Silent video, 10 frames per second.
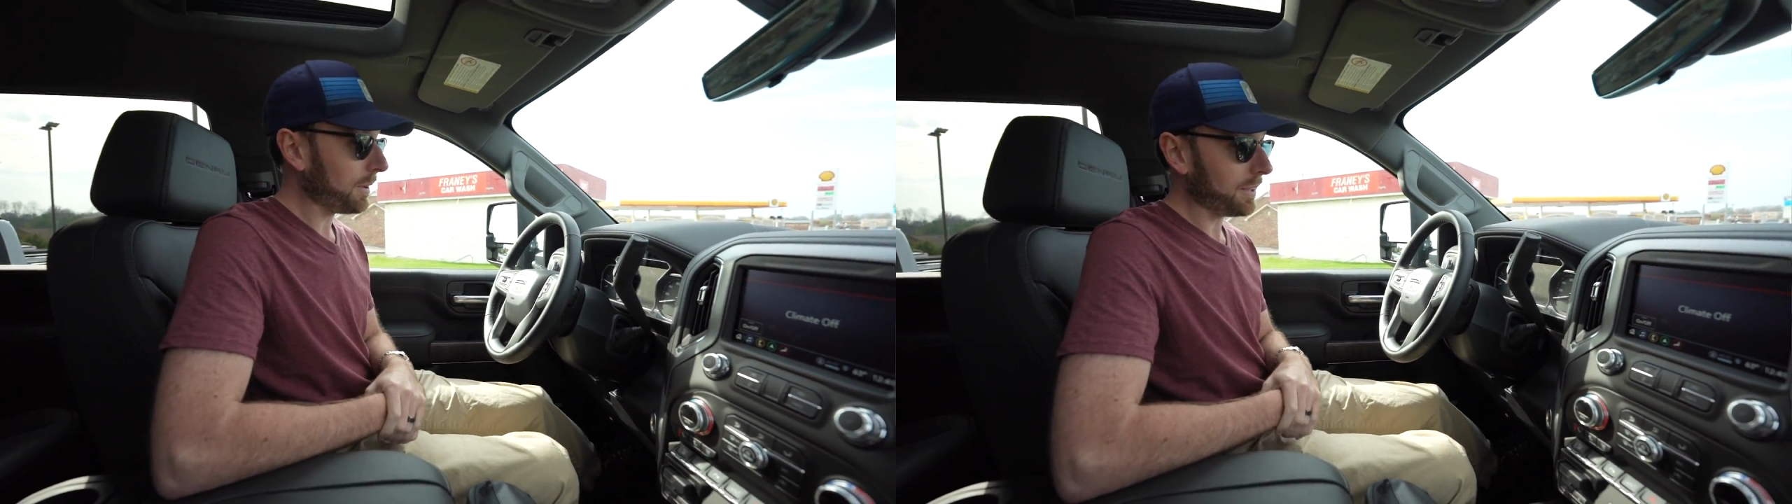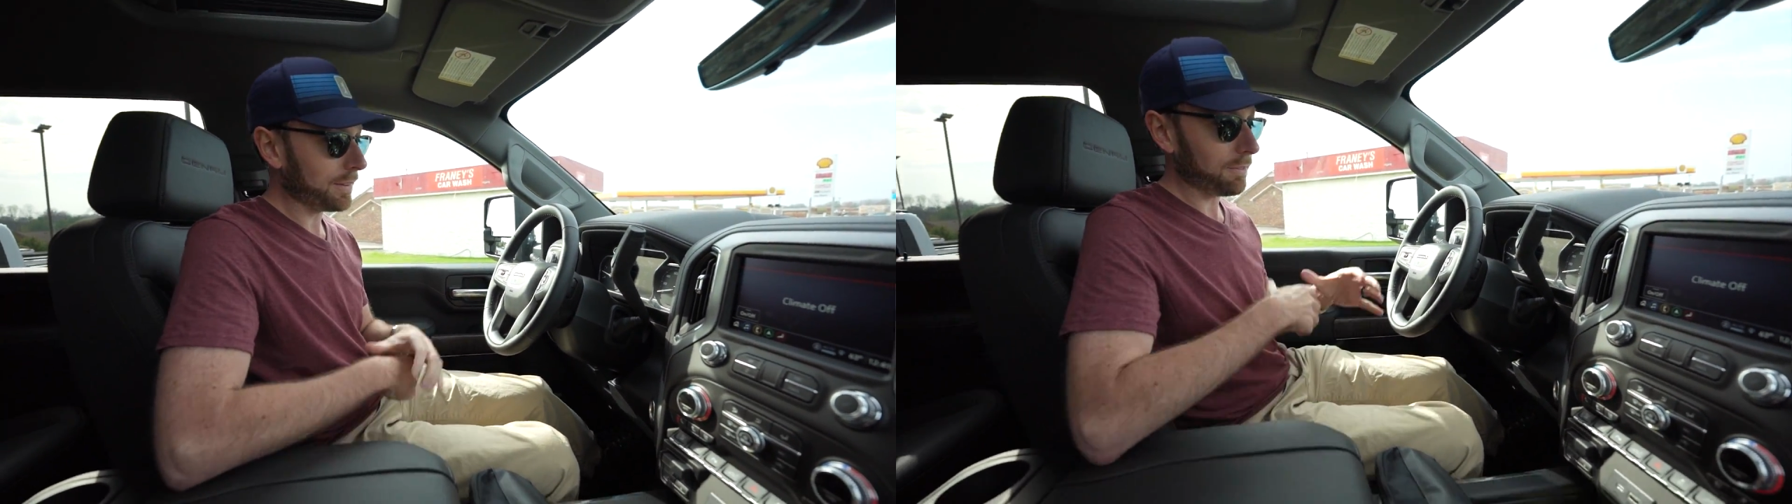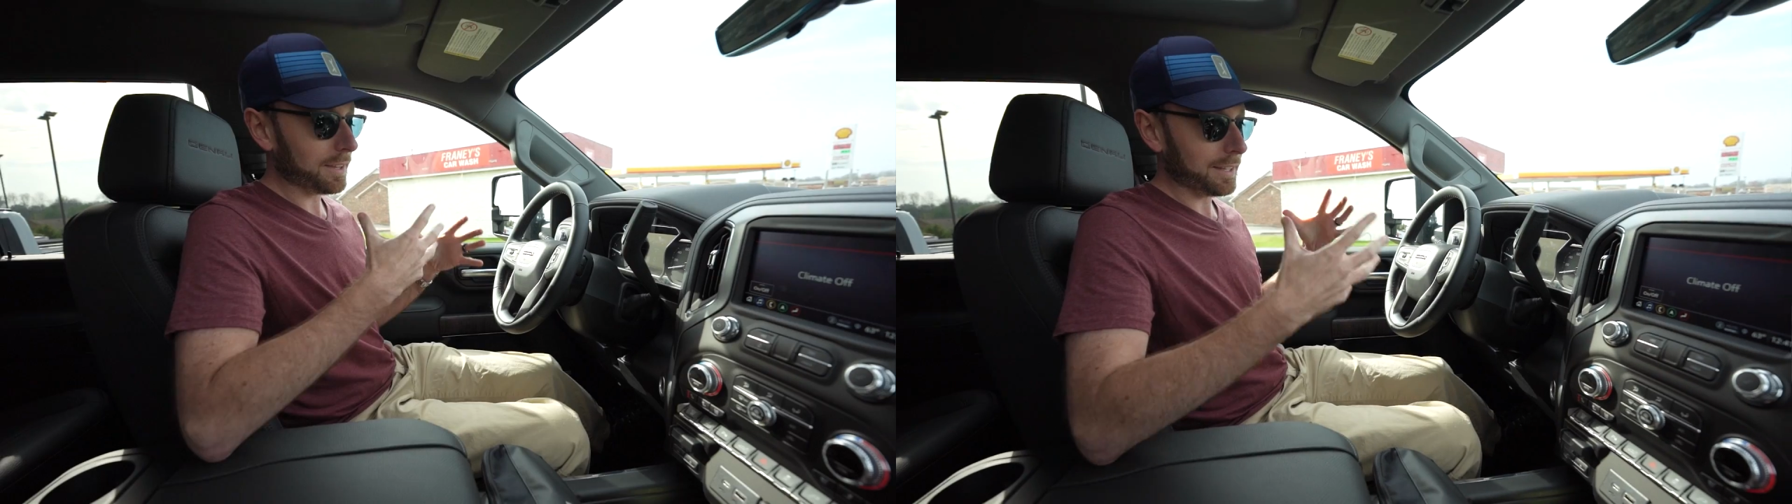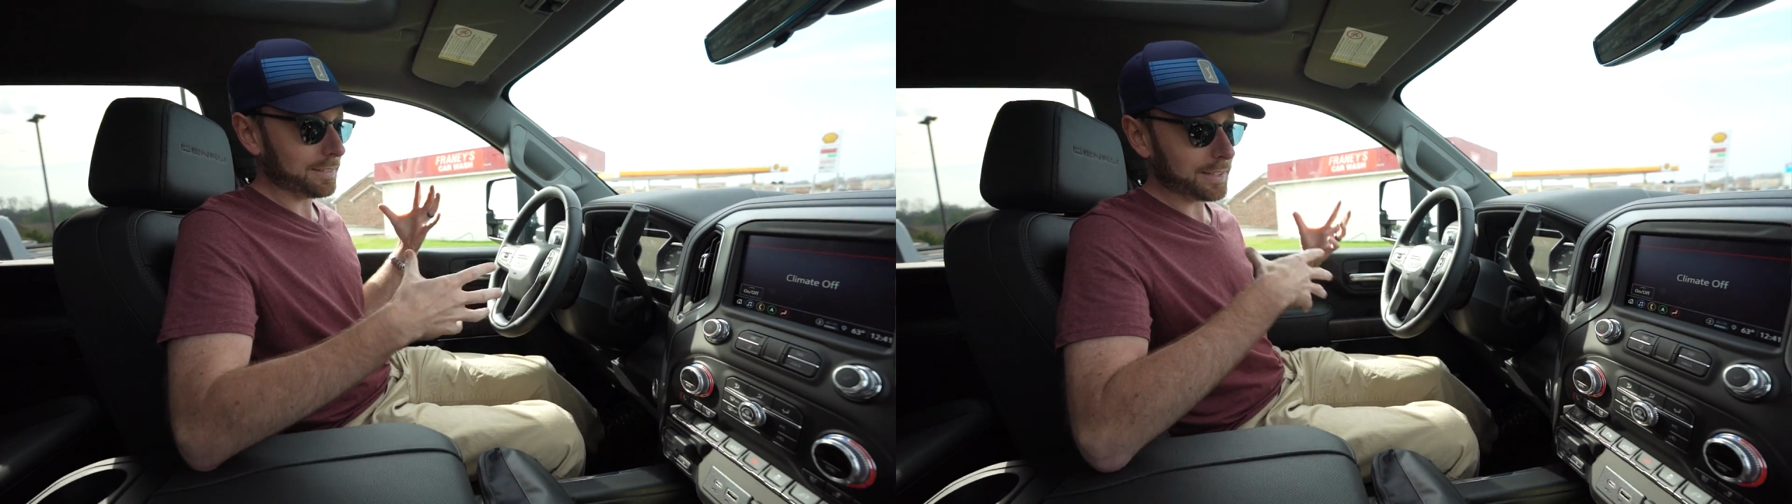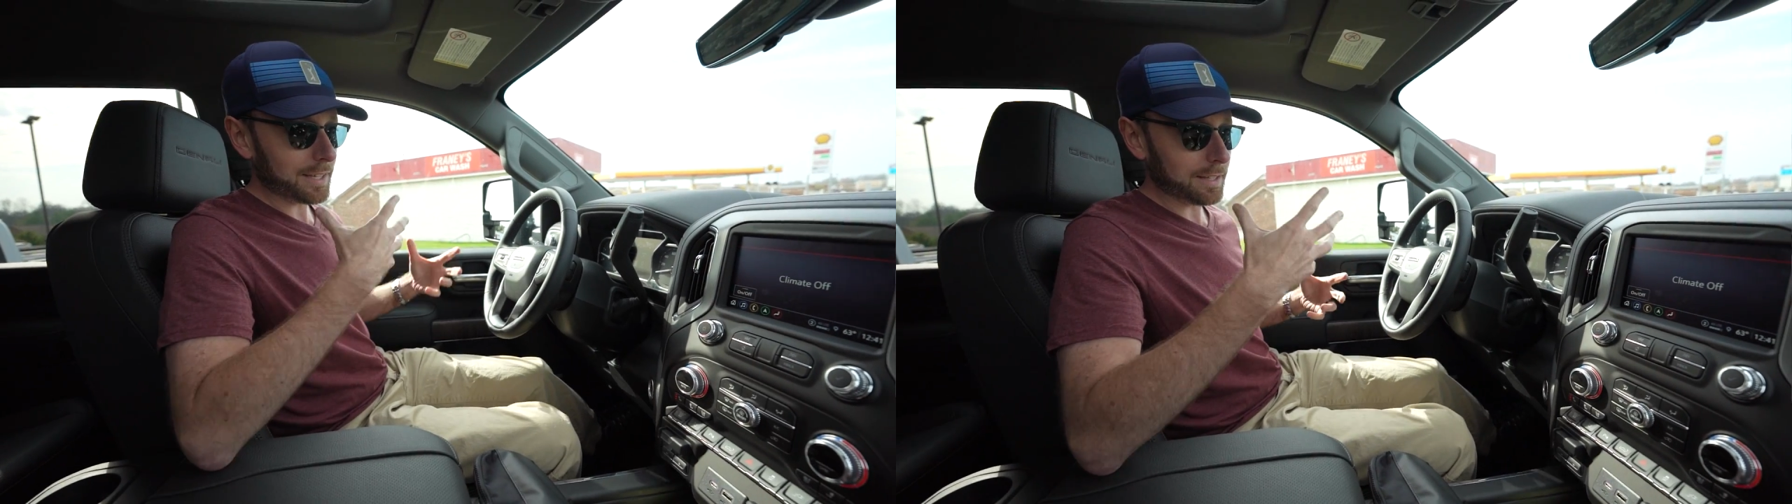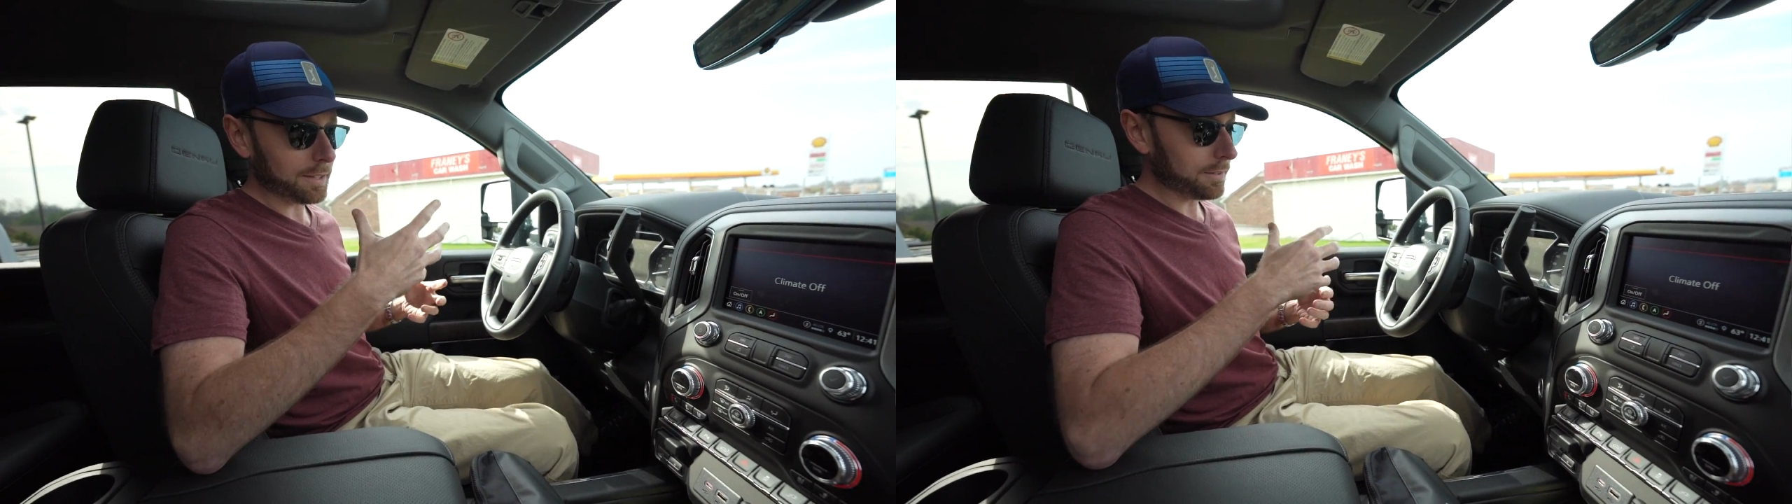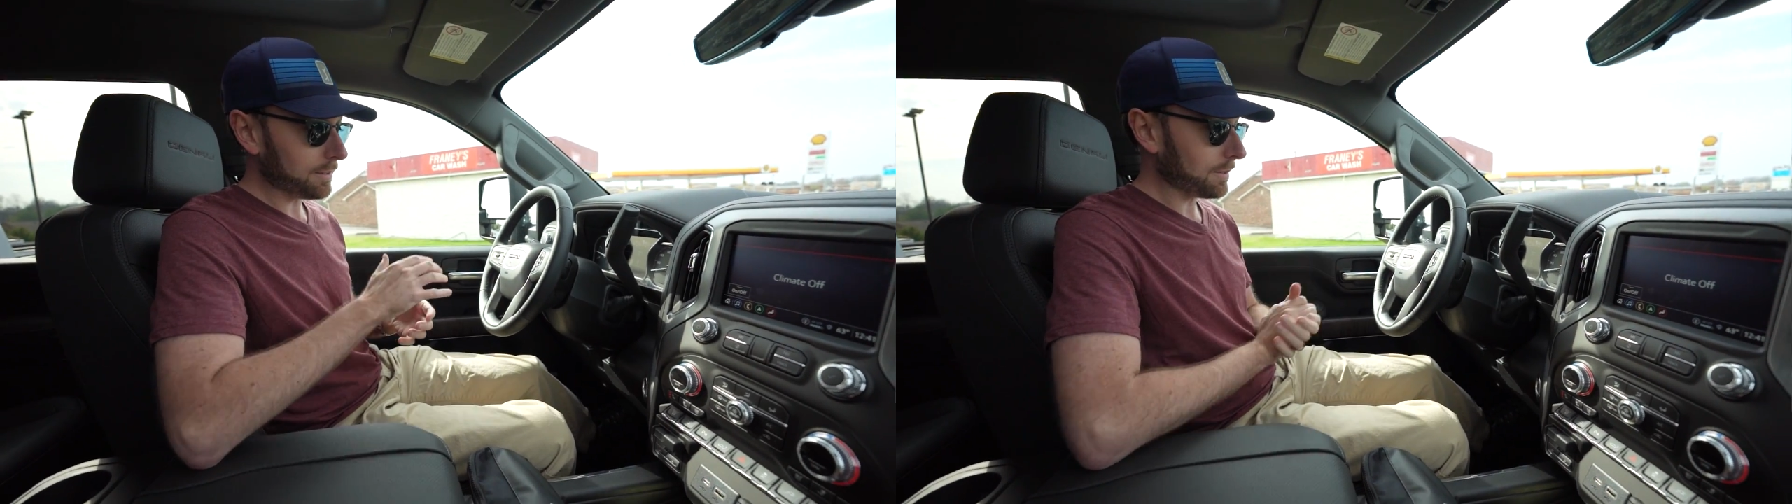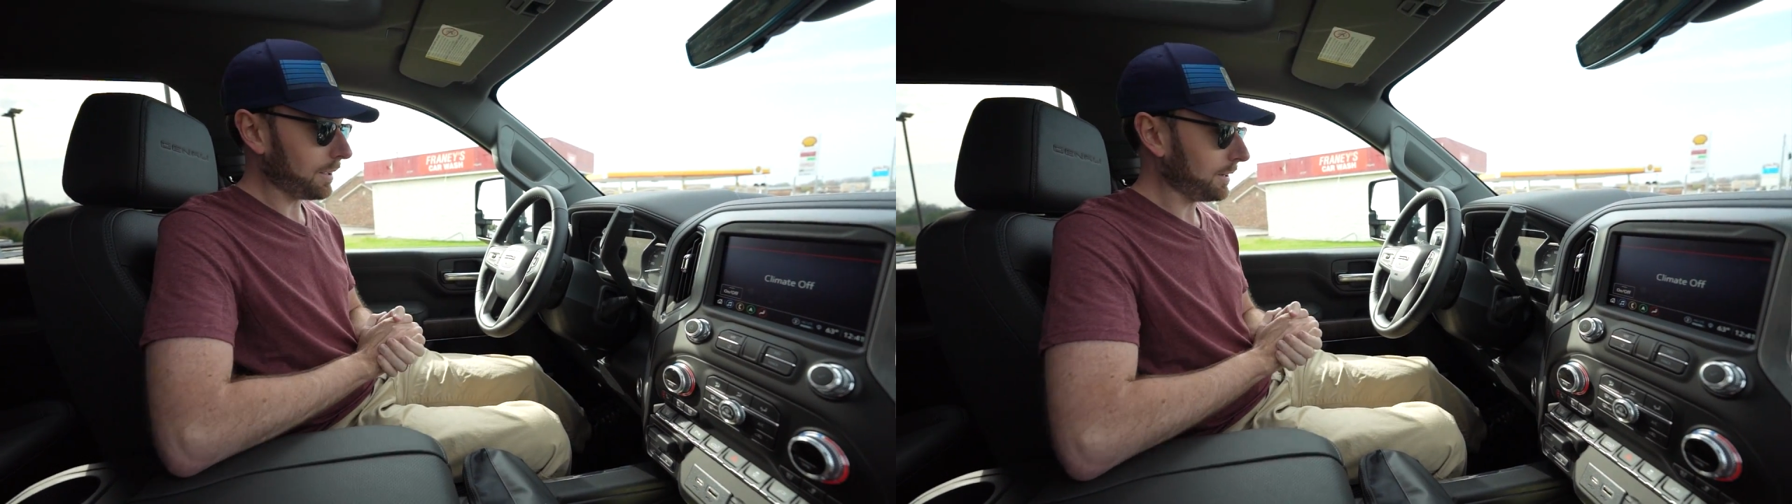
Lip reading: because everything is keyless,